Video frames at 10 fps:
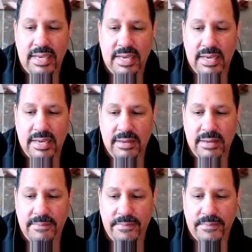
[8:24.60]

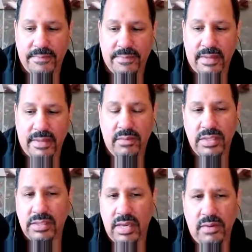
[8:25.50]
um, it
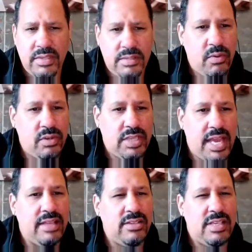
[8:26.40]
was more
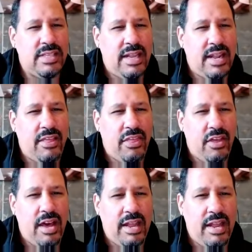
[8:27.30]
challenging than I
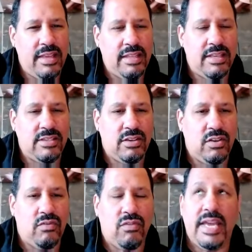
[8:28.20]
thought. I think there's a
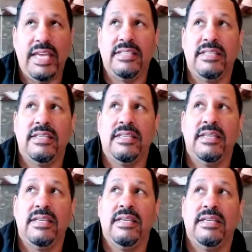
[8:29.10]
great
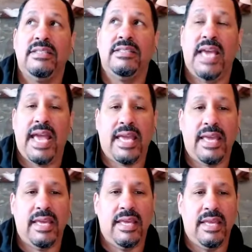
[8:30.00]

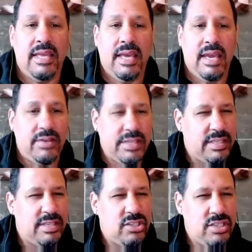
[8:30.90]
tech
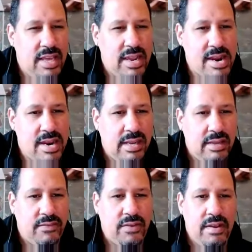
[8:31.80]
heritage there
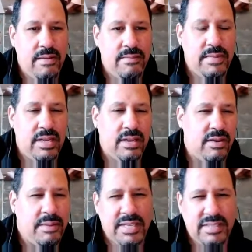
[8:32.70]
from
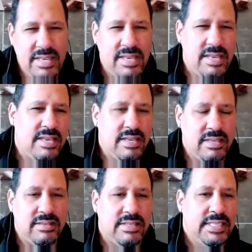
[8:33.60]
MIT and